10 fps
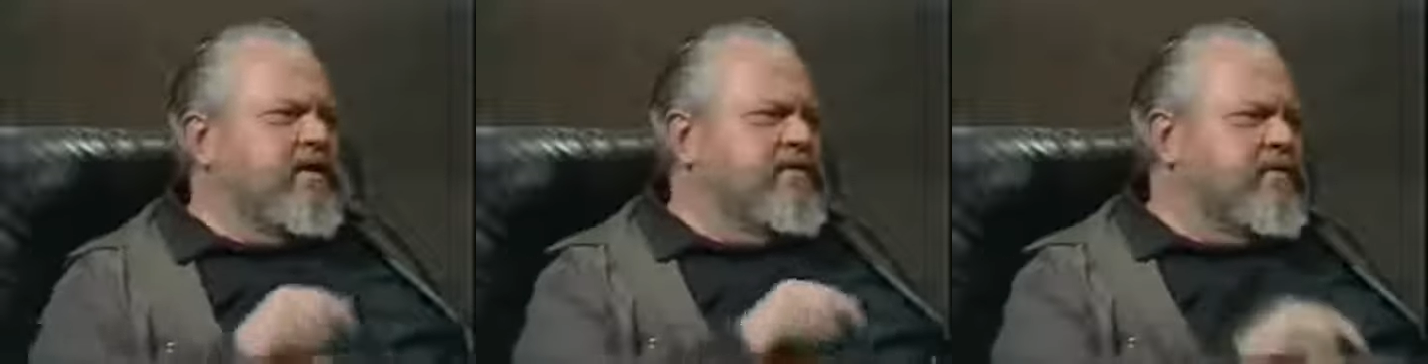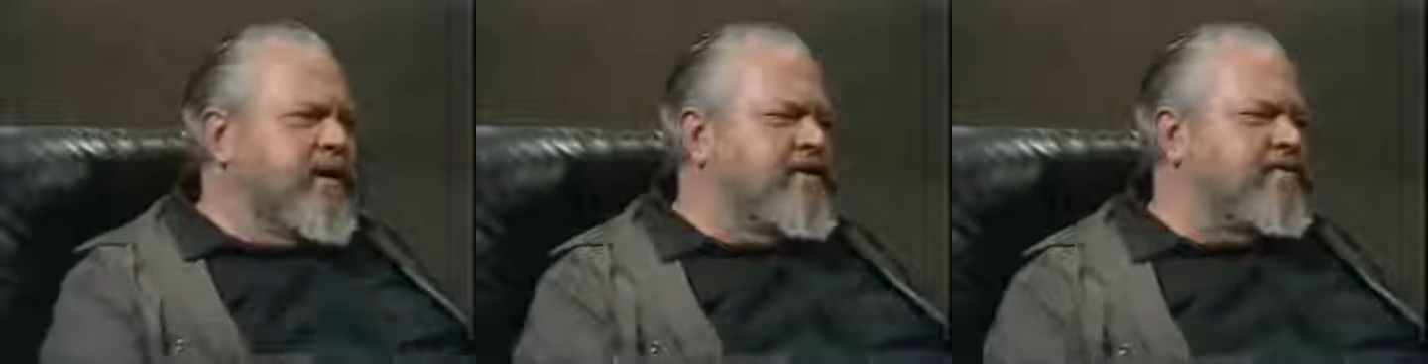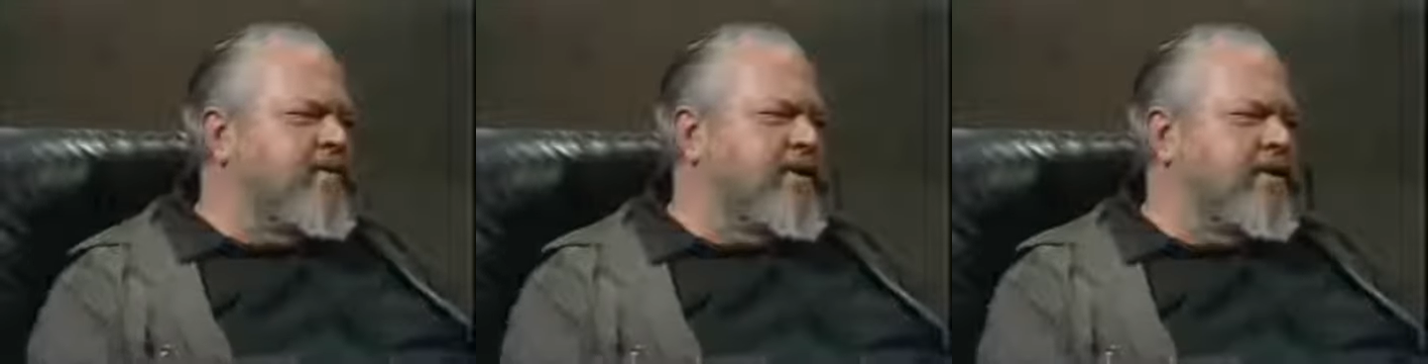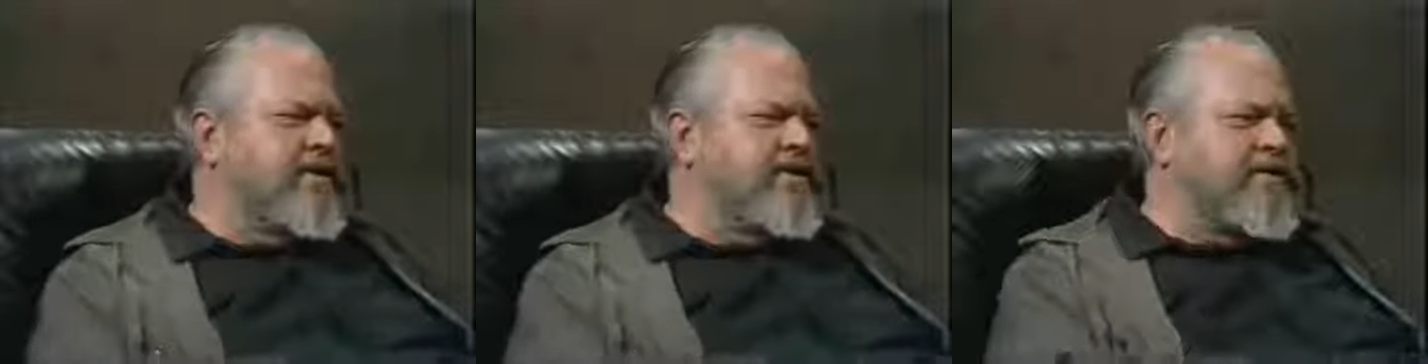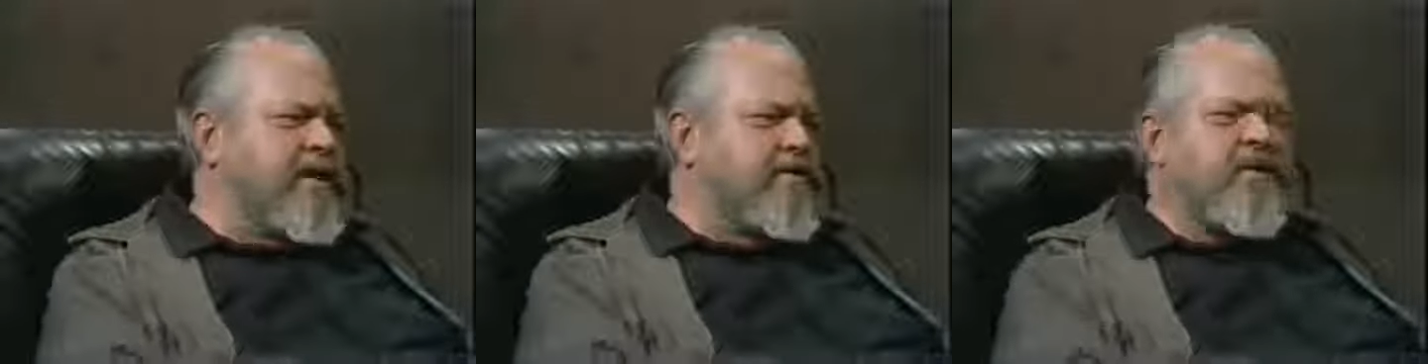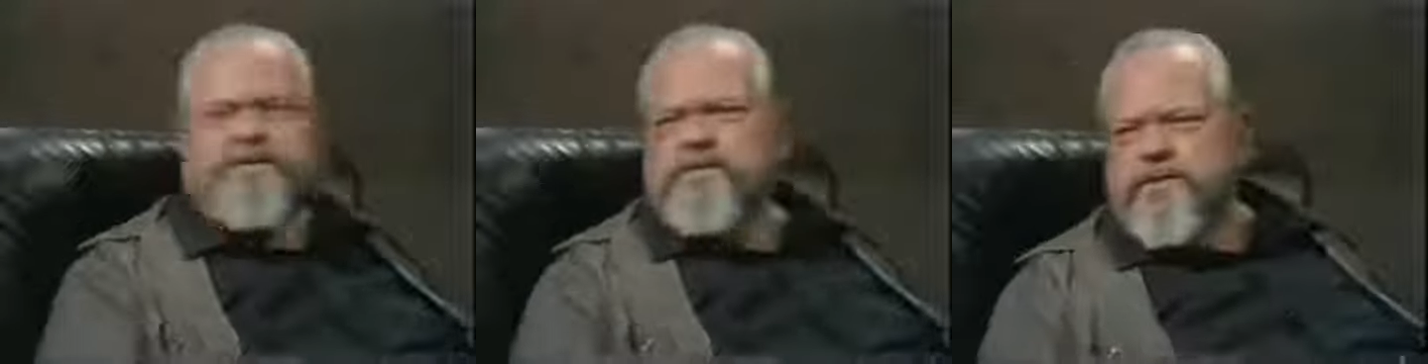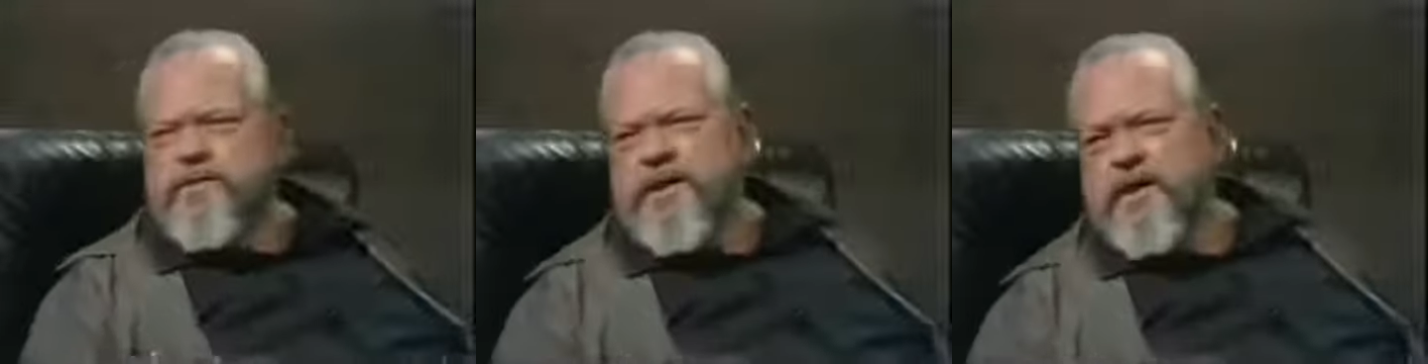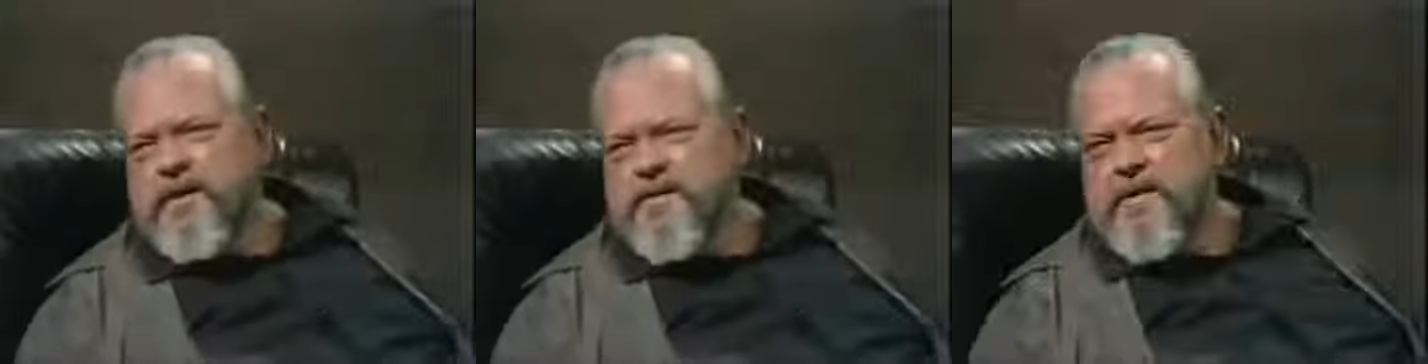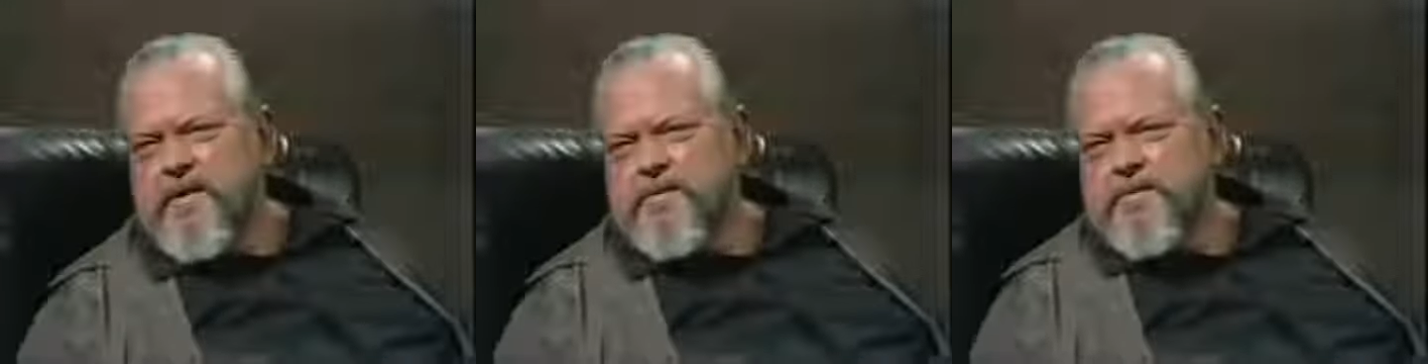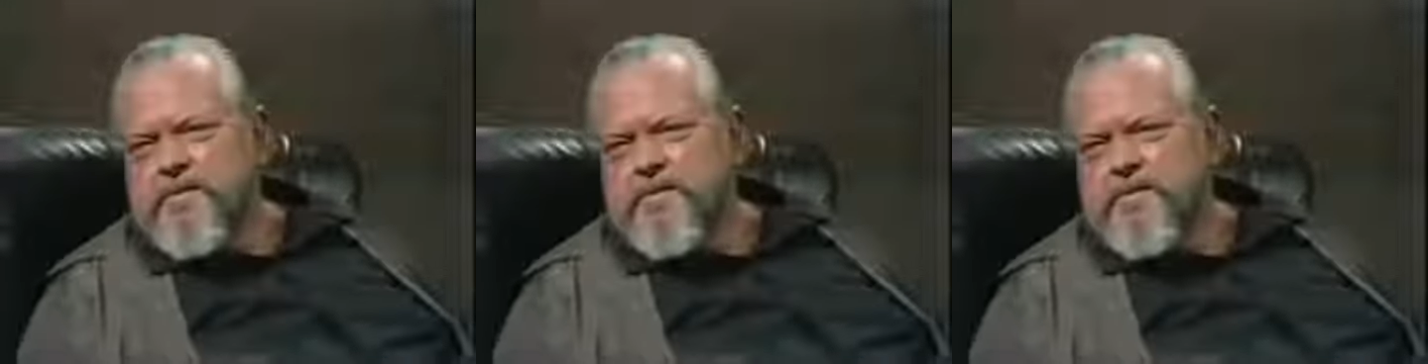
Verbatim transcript: Uh, waste because I wasn't doing anything.